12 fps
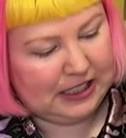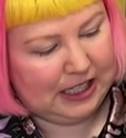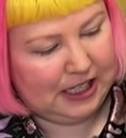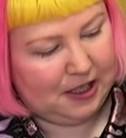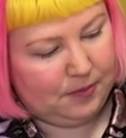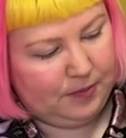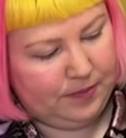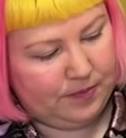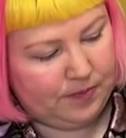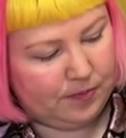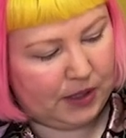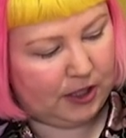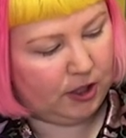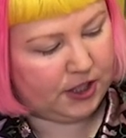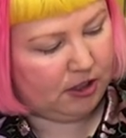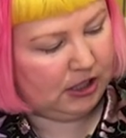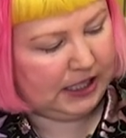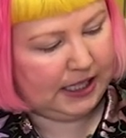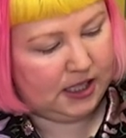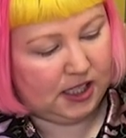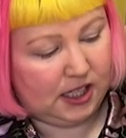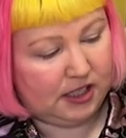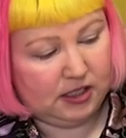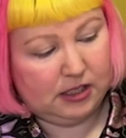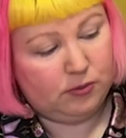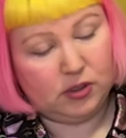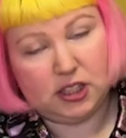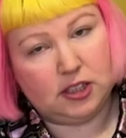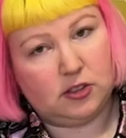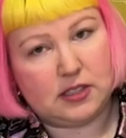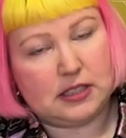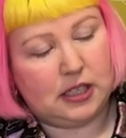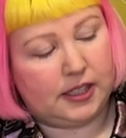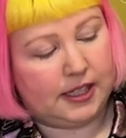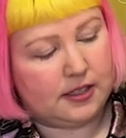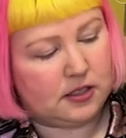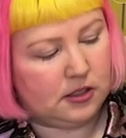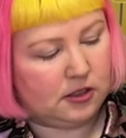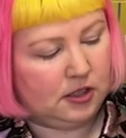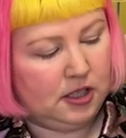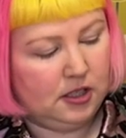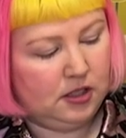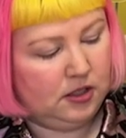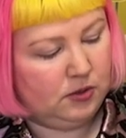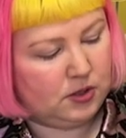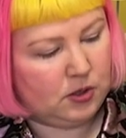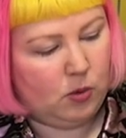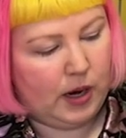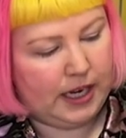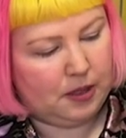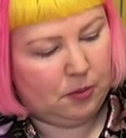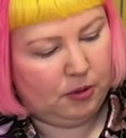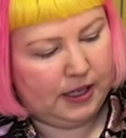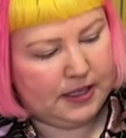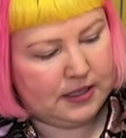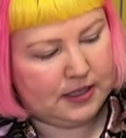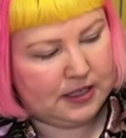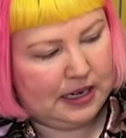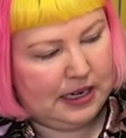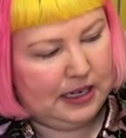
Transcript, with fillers: Um, but I got there in the end and I, it really looks stunning. So was quite impressed.